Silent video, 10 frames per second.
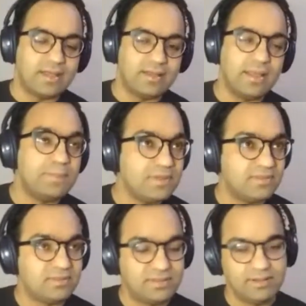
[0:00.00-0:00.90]
and
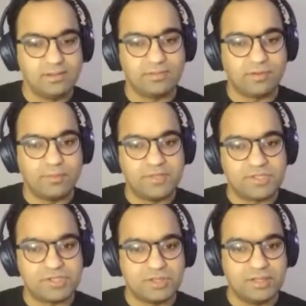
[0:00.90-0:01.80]
implicit signals from
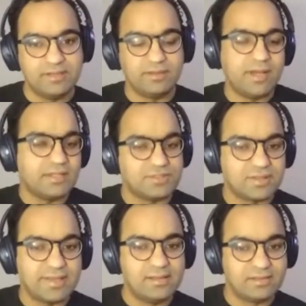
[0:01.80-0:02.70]
which these
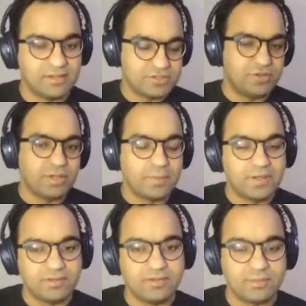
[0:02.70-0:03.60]
large-scale search and
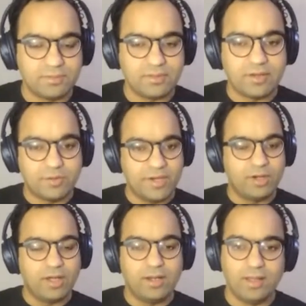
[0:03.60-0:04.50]
recommender systems are trained on.